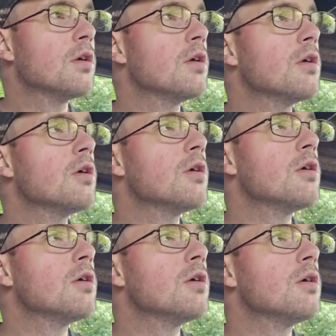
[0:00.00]

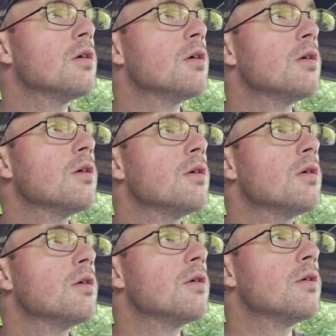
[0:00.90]

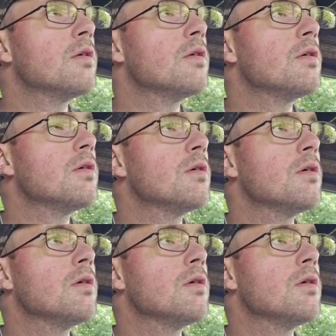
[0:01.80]
No one is speaking in this clip.